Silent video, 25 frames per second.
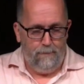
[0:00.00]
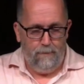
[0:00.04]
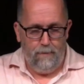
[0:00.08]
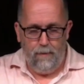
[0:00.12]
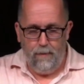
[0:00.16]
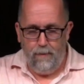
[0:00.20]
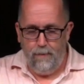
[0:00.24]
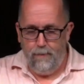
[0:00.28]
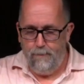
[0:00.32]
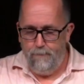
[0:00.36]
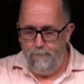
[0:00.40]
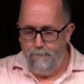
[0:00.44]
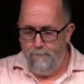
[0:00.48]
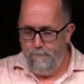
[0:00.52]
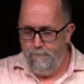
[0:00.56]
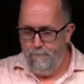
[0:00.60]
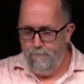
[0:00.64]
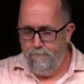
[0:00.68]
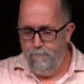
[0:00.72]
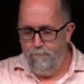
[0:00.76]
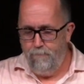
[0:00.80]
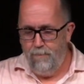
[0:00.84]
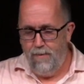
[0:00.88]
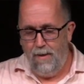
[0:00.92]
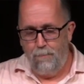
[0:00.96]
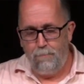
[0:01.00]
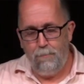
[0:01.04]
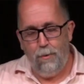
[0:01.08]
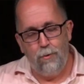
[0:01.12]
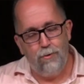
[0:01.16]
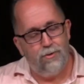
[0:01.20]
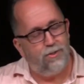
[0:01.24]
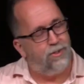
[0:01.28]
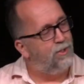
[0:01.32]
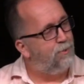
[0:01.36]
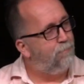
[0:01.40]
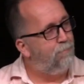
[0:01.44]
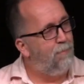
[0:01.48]
Uh, now,
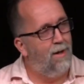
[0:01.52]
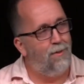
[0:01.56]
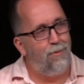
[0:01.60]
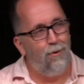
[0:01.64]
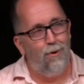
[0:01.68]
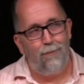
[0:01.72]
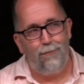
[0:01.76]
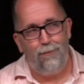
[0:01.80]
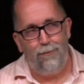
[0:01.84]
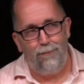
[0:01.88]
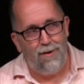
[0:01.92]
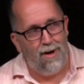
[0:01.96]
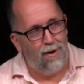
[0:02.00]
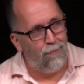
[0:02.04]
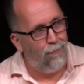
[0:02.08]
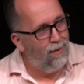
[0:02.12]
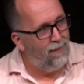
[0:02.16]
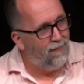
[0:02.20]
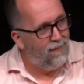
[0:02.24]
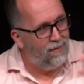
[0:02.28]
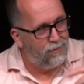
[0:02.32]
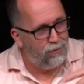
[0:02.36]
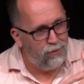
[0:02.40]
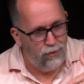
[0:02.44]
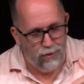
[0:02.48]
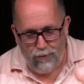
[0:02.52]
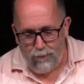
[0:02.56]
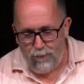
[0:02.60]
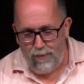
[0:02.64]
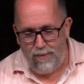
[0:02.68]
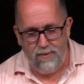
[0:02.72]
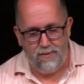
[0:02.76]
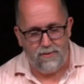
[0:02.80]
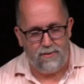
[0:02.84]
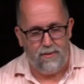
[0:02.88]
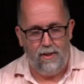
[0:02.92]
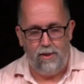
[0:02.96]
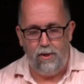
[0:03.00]
Moses' mother, if you've not read this, you can read
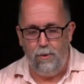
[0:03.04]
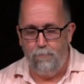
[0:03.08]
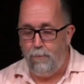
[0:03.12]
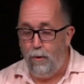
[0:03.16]
this later.